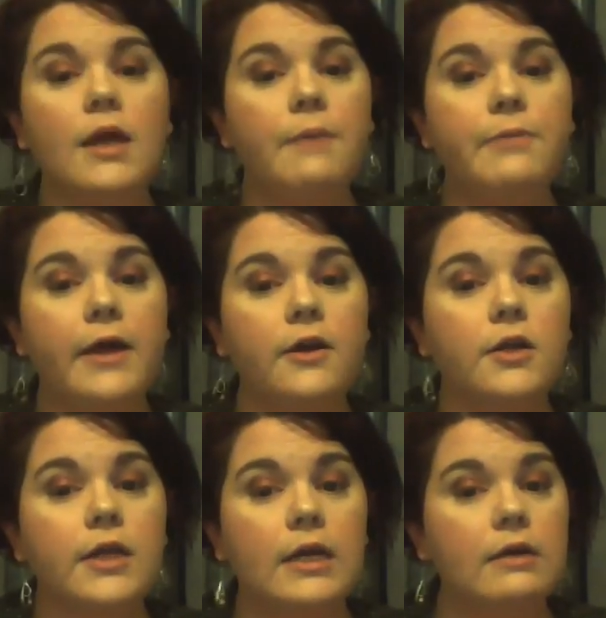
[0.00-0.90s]
get up that
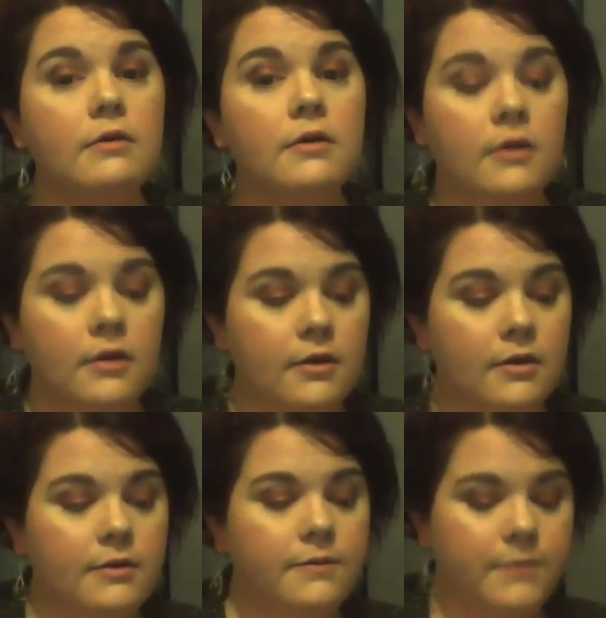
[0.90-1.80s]
early.
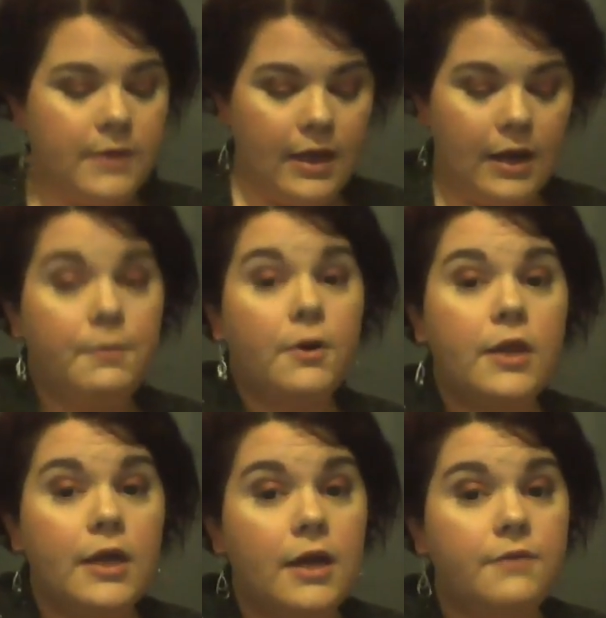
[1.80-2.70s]
I get up
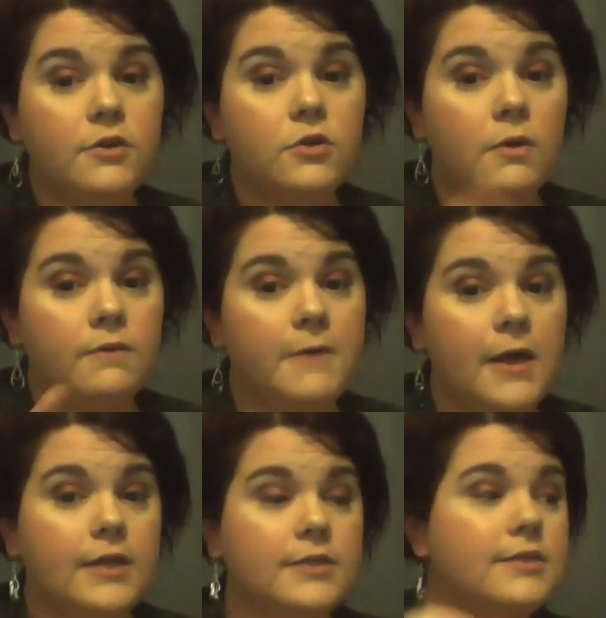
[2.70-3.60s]
early enough to do one
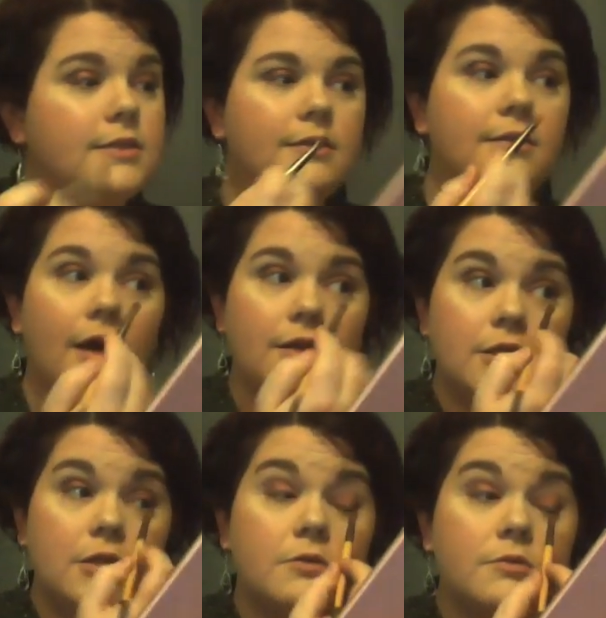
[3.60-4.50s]
face, not
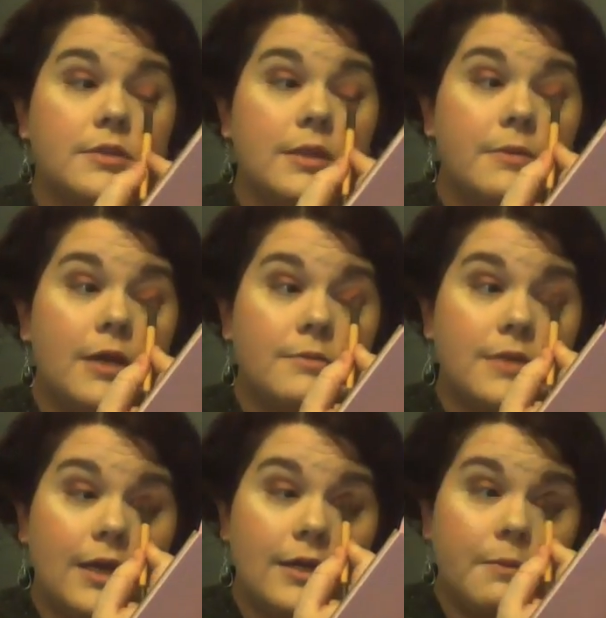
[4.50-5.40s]
two, and
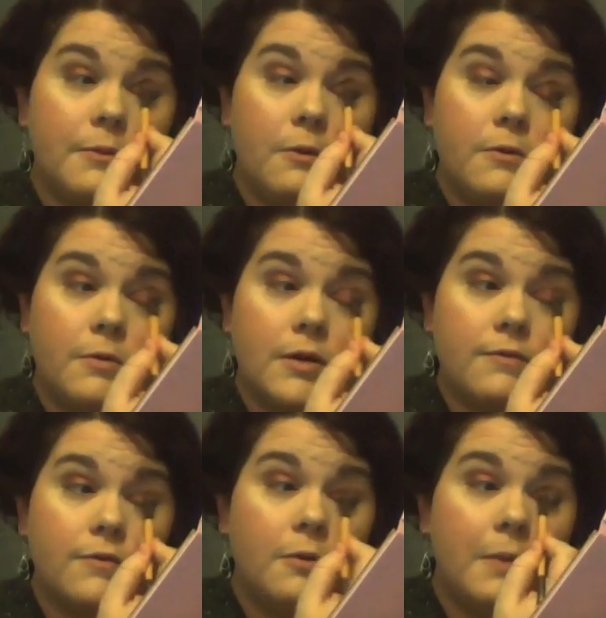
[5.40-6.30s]
sometimes I end up going to work
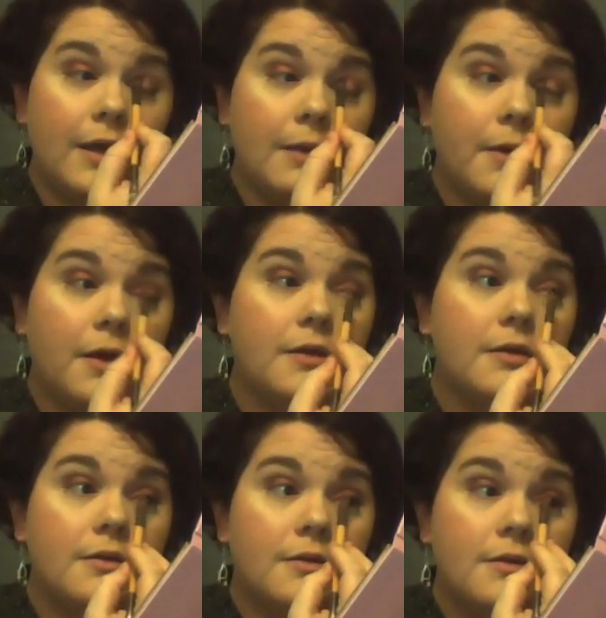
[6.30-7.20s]
with no makeup on.